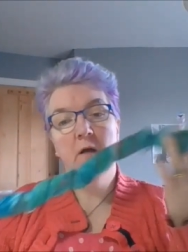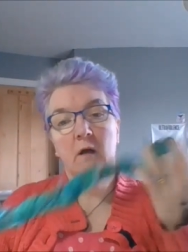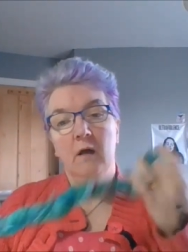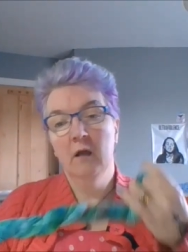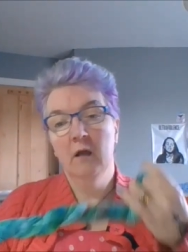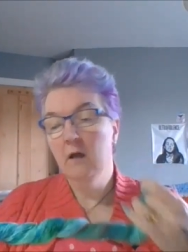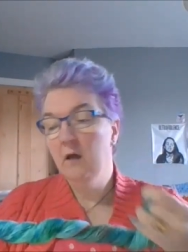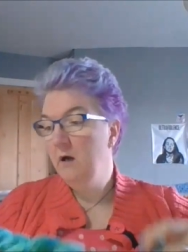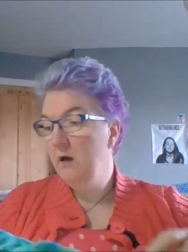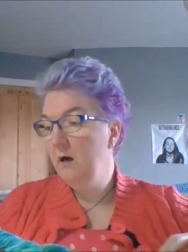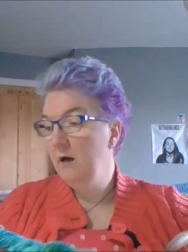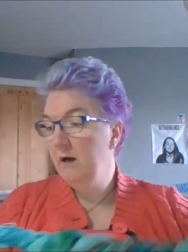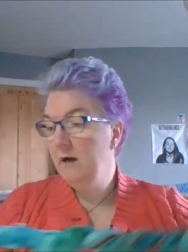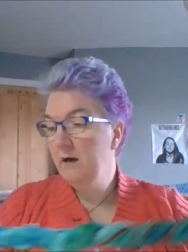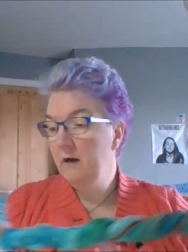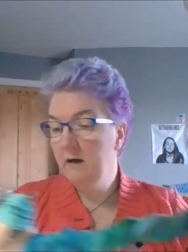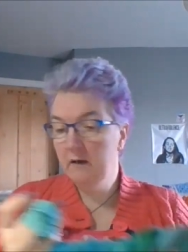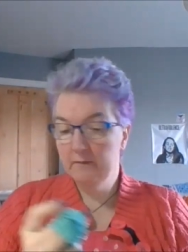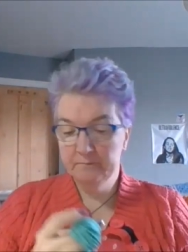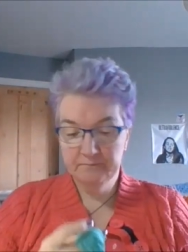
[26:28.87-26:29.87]
Um,
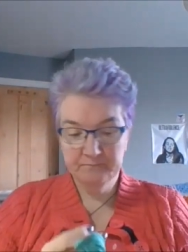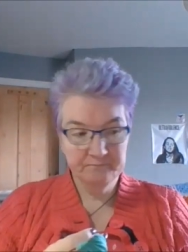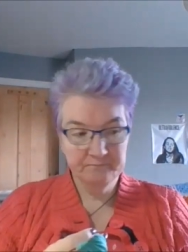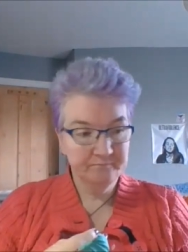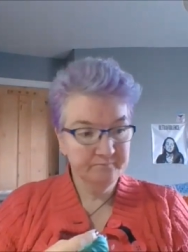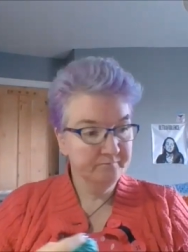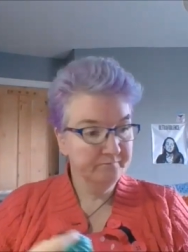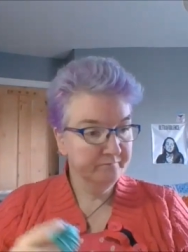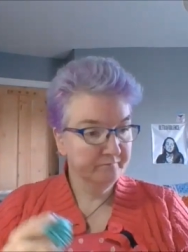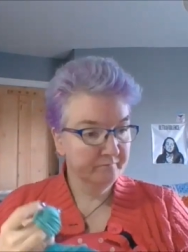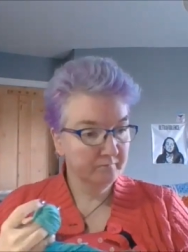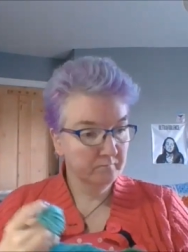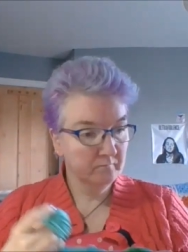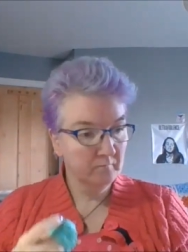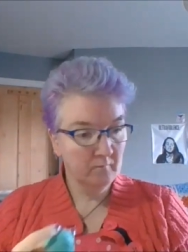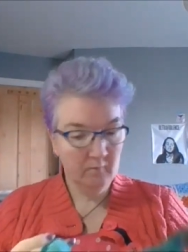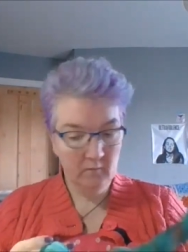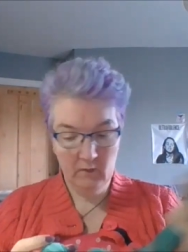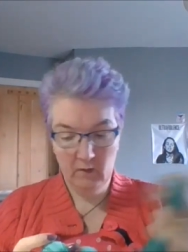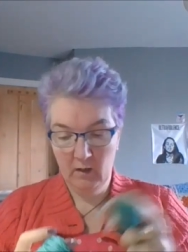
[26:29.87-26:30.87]

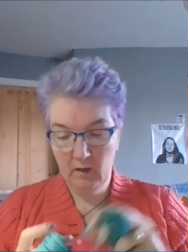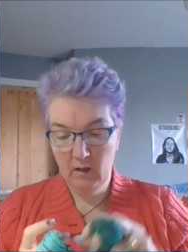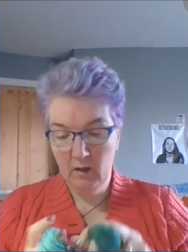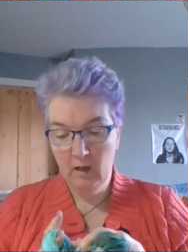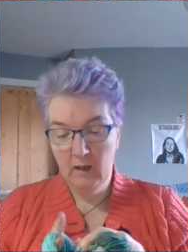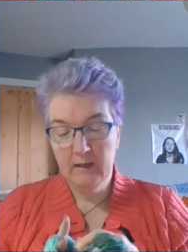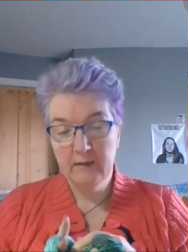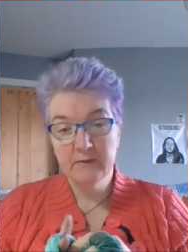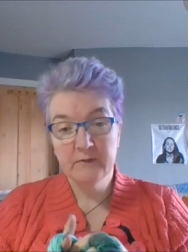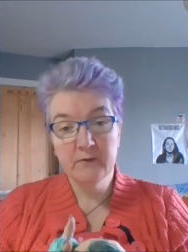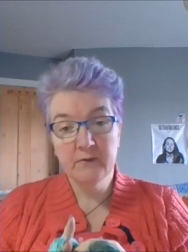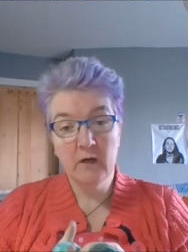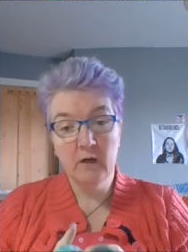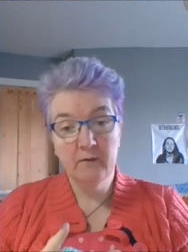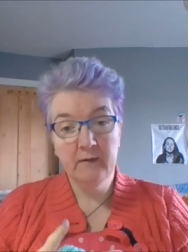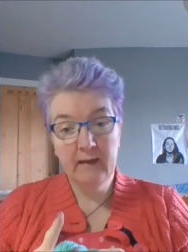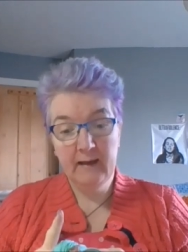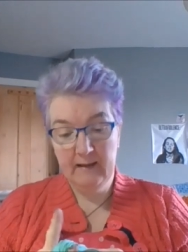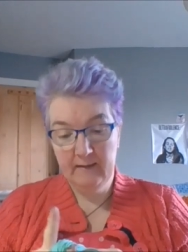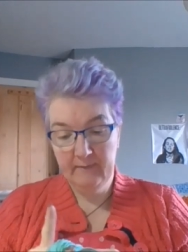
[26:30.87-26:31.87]
so yeah,
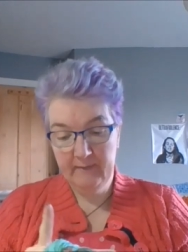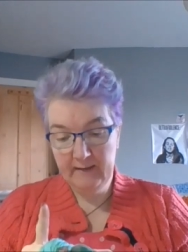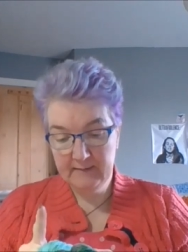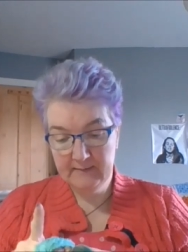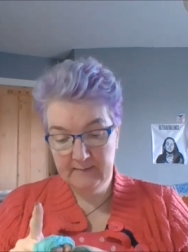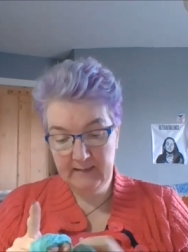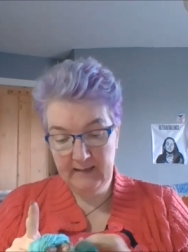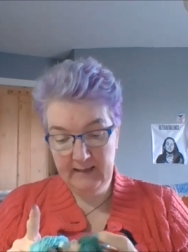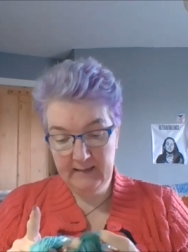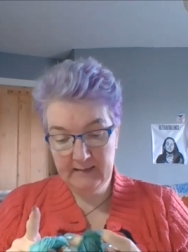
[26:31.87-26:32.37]
that's that.